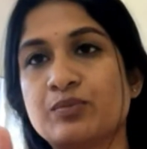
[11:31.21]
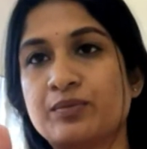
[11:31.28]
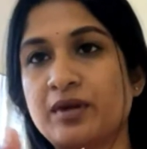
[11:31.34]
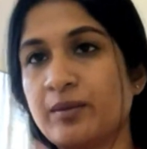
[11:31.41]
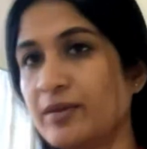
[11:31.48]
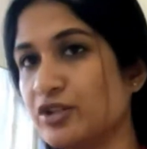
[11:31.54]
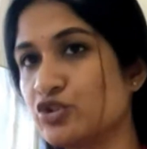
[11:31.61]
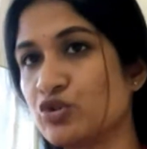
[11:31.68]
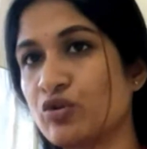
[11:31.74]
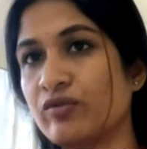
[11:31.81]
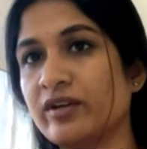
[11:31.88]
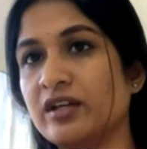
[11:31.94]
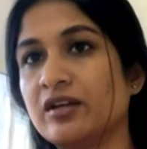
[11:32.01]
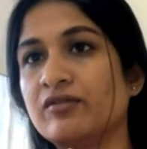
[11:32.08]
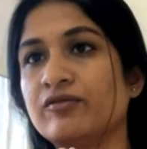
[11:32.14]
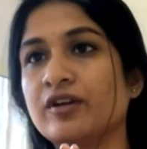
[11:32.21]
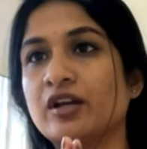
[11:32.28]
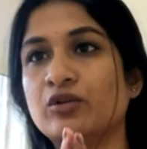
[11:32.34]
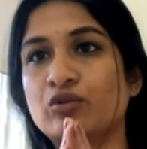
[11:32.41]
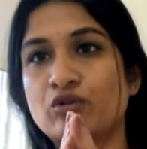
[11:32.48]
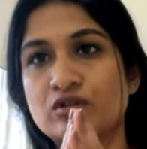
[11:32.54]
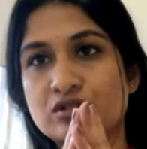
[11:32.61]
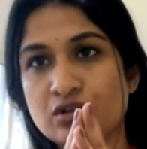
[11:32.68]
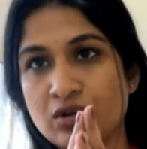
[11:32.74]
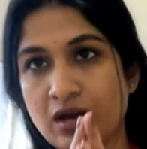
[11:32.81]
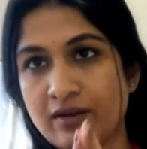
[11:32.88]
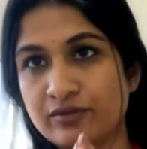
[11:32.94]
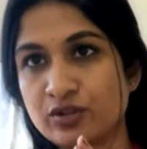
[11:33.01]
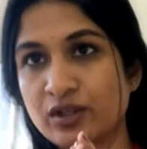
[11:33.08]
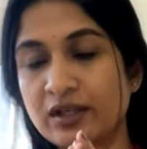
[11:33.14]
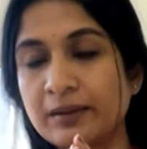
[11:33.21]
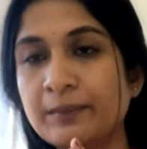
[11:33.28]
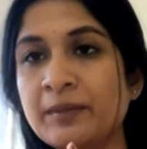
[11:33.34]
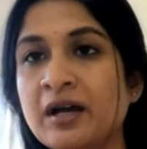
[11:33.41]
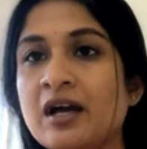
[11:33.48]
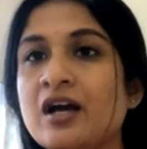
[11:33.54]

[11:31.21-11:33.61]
premature ovarian failure also you have to keep.